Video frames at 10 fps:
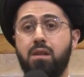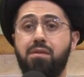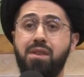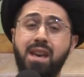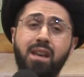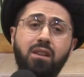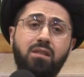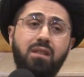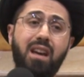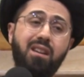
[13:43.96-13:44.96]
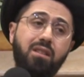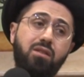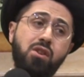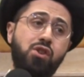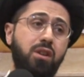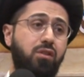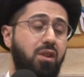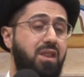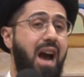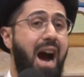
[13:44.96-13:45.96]
These, in addition to
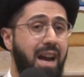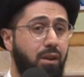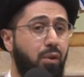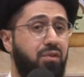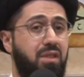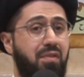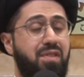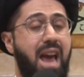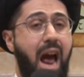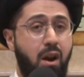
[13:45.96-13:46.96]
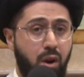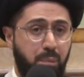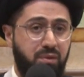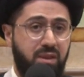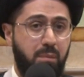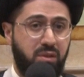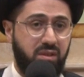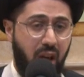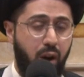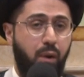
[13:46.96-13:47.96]
the idols that the Arabs
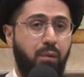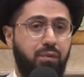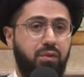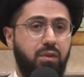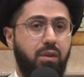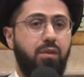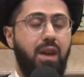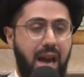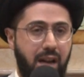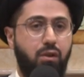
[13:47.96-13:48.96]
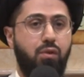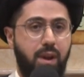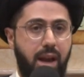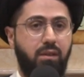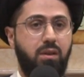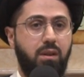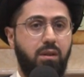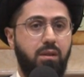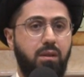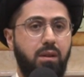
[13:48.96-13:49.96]
themselves they had
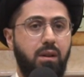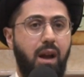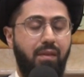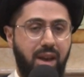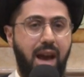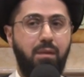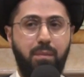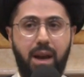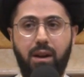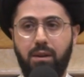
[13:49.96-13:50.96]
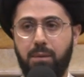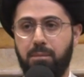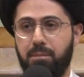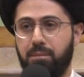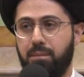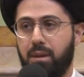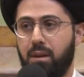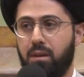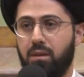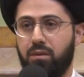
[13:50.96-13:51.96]
created and they had made.
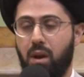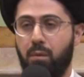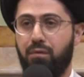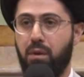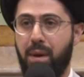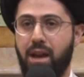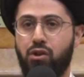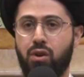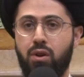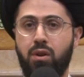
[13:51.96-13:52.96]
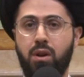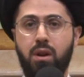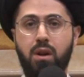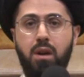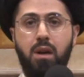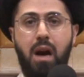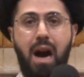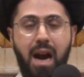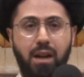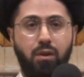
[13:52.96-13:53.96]
Some of the major
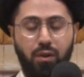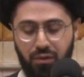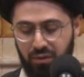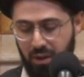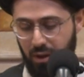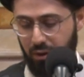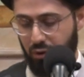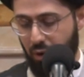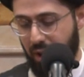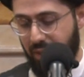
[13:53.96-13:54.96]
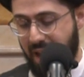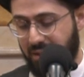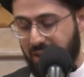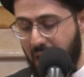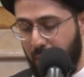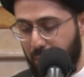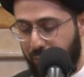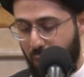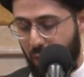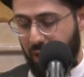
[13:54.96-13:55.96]
idols during that time
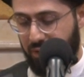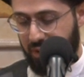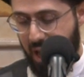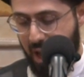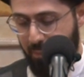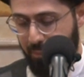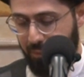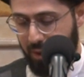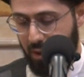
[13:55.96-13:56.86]
before Islam,